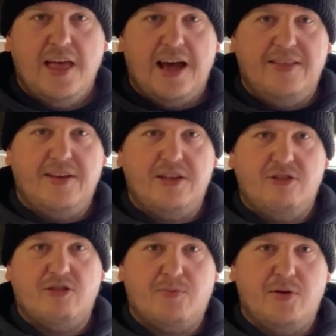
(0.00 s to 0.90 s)
and then
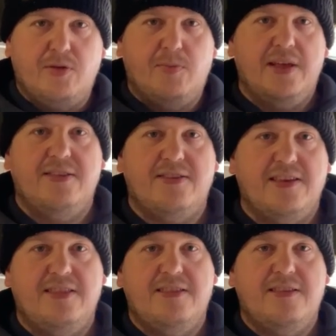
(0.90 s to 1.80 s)
you just put the pins
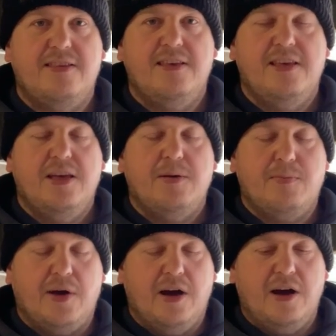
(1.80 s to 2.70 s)
in.
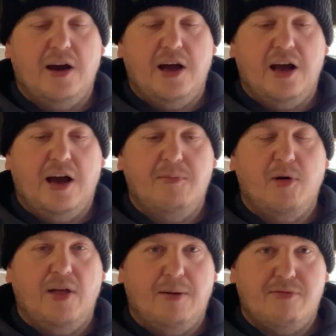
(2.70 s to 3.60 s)
But I'm
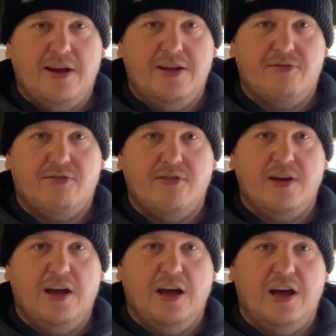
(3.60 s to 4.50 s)
not that brave,
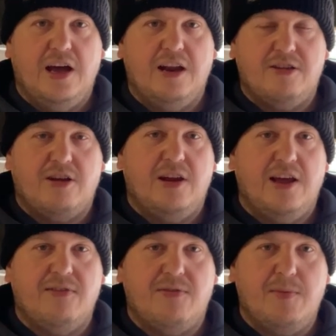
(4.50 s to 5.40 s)
and I don't
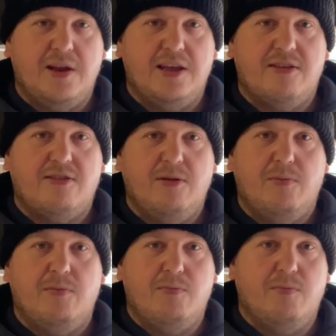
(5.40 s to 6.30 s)
have the money to
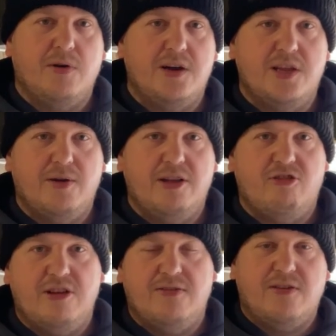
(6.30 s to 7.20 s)
buy a new
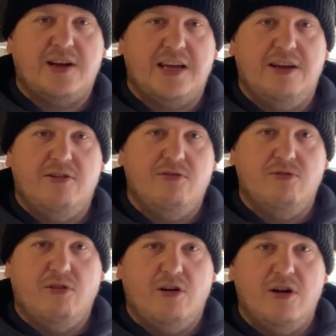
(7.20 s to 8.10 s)
engine if I get it
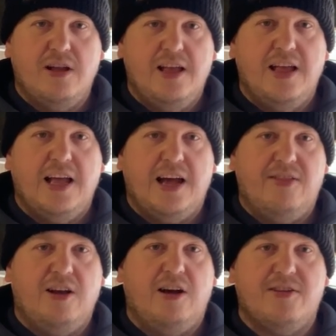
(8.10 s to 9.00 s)
all wrong.
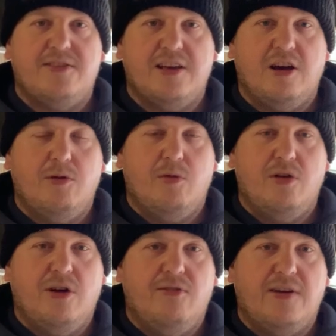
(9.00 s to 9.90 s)
And the last thing I
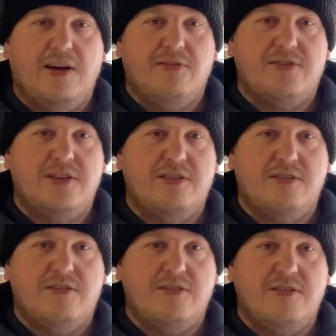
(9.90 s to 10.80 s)
want are valves
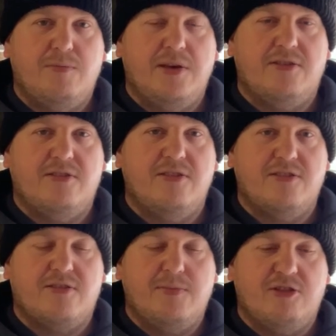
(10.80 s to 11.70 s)
and
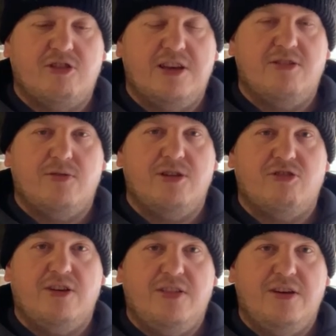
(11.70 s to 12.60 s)
pistons smashing into
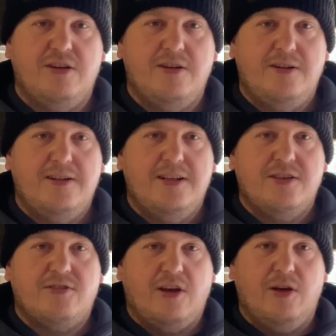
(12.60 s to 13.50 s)
each other.
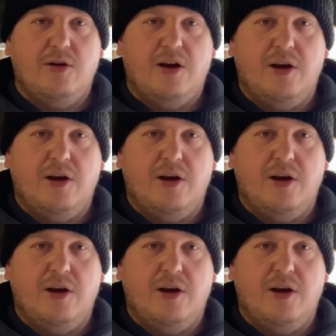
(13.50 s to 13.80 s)
So